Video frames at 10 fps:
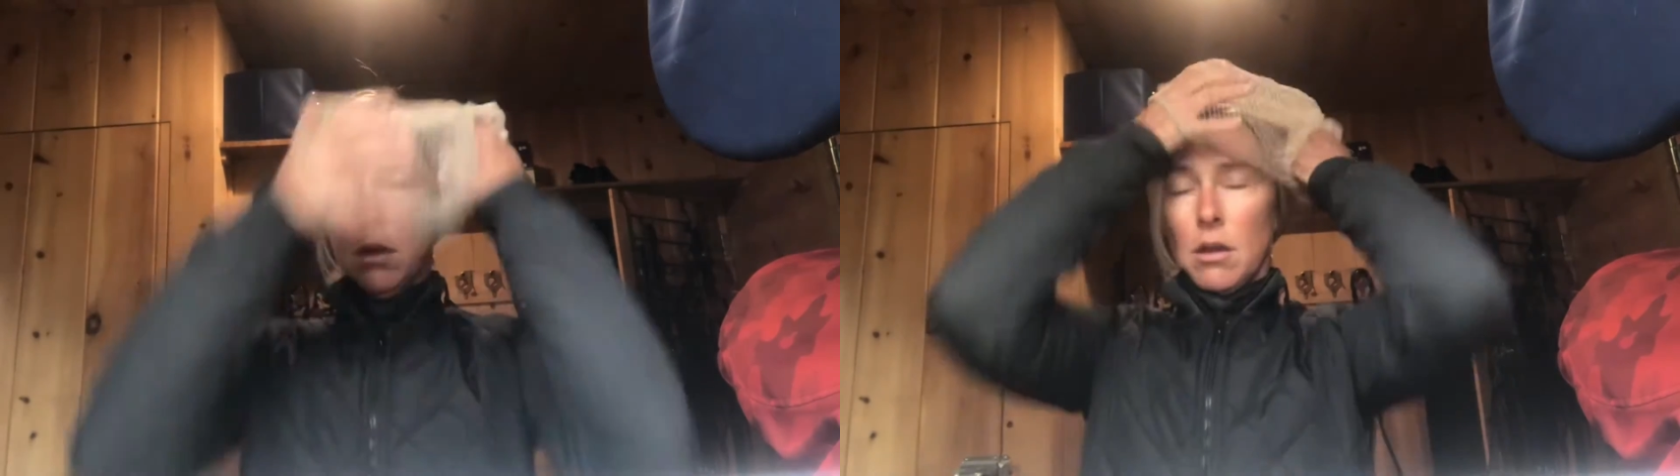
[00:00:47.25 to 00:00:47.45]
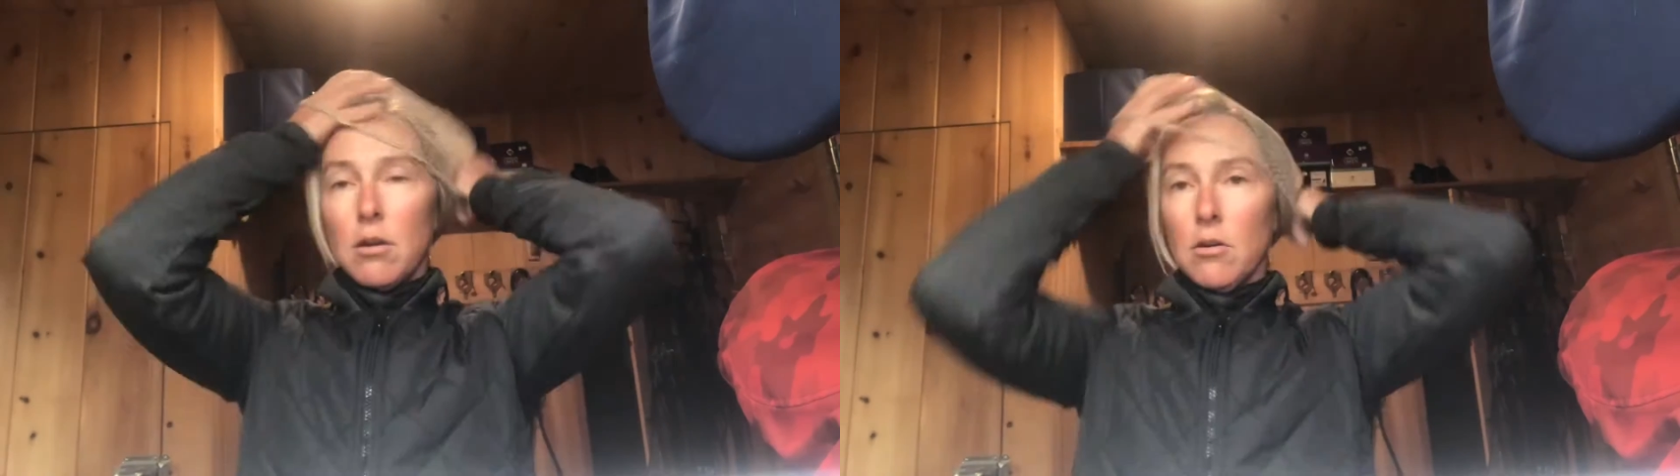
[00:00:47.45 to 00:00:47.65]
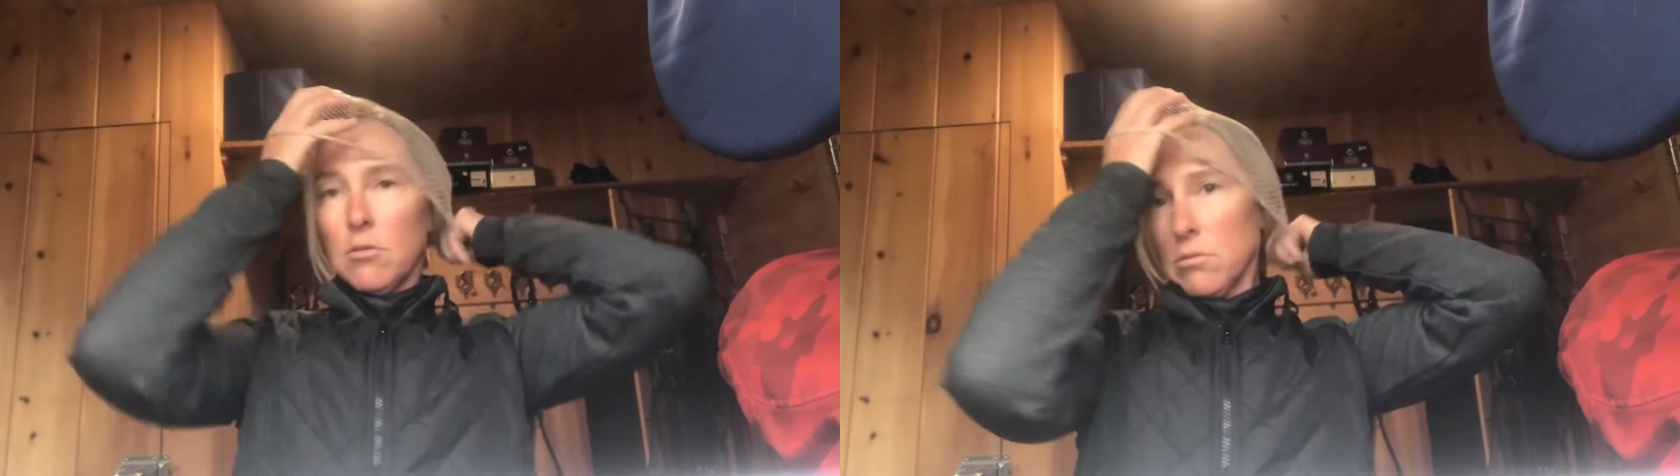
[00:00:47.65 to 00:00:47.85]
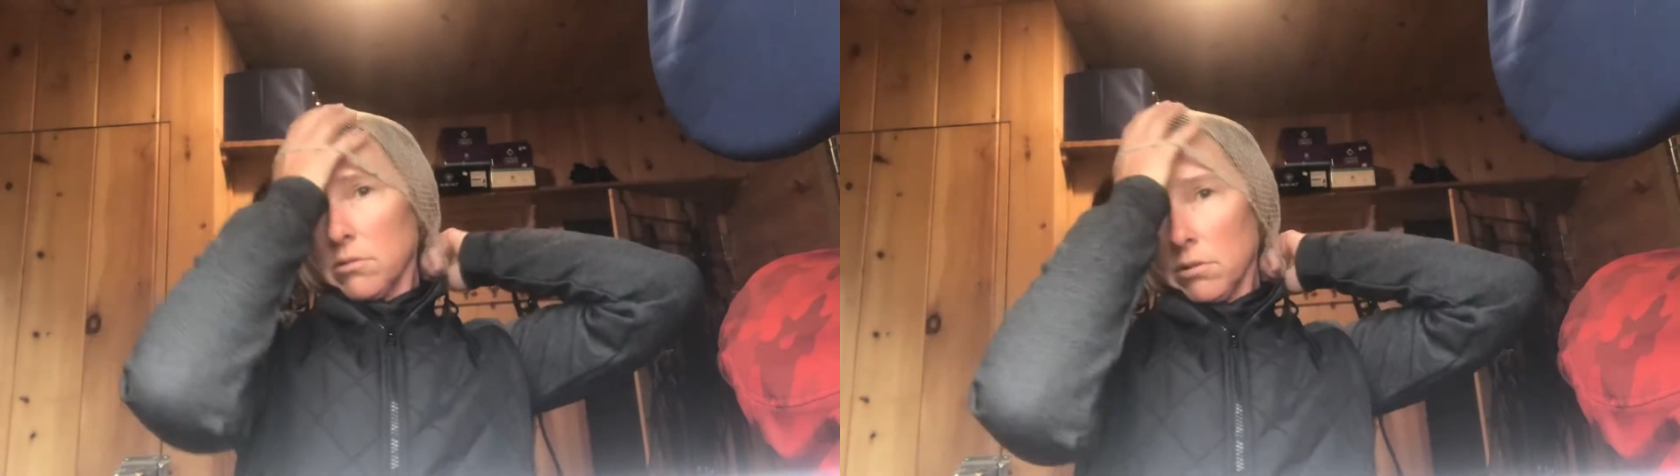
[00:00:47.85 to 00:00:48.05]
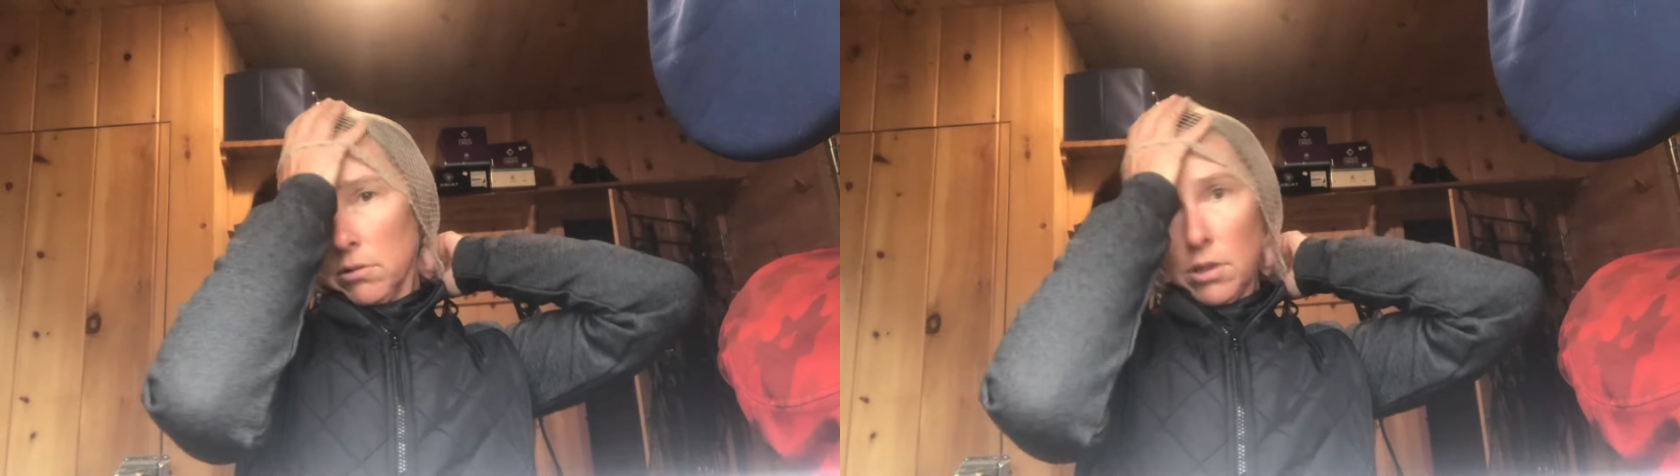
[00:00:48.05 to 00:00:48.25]
I go
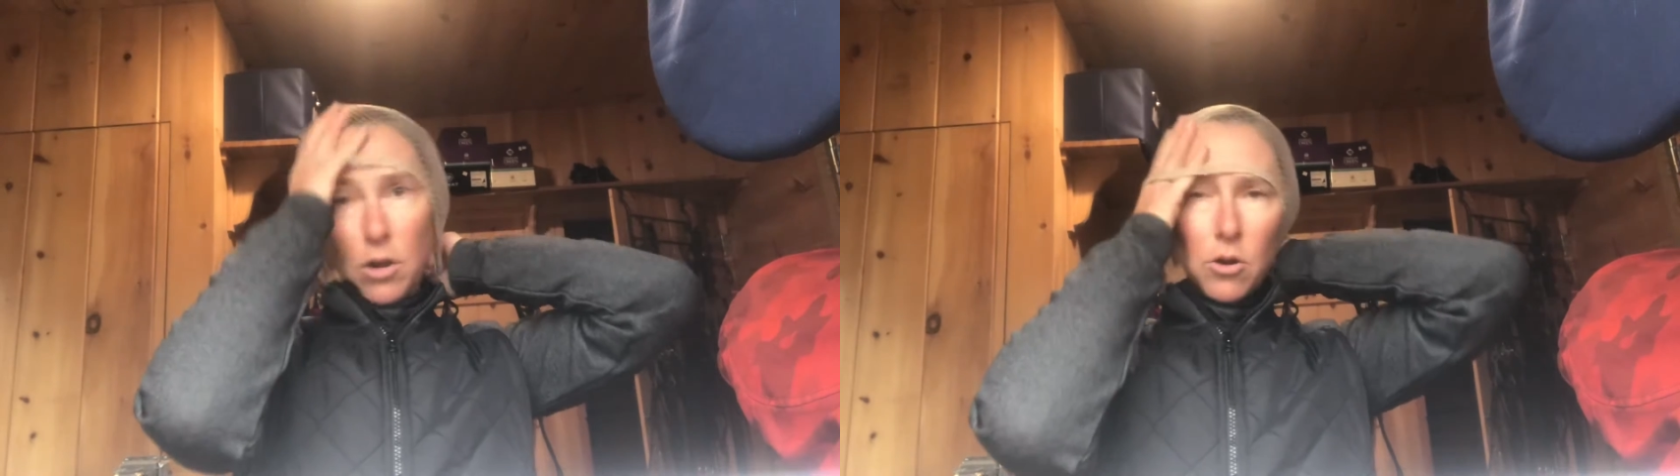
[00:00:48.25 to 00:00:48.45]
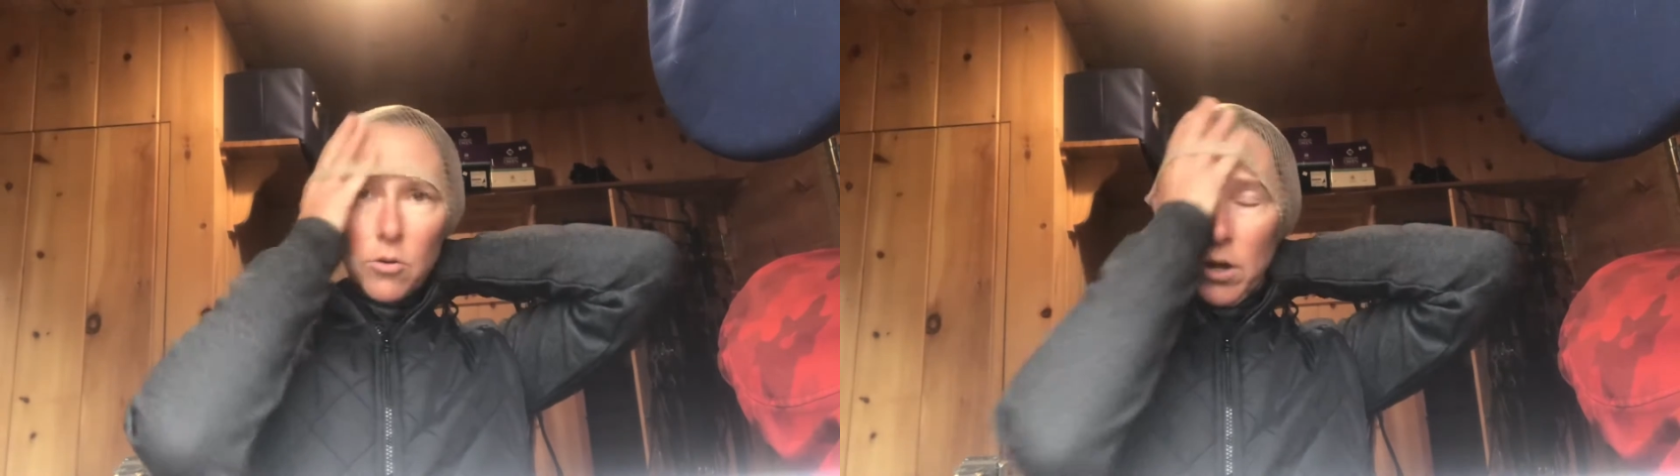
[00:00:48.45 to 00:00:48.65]
low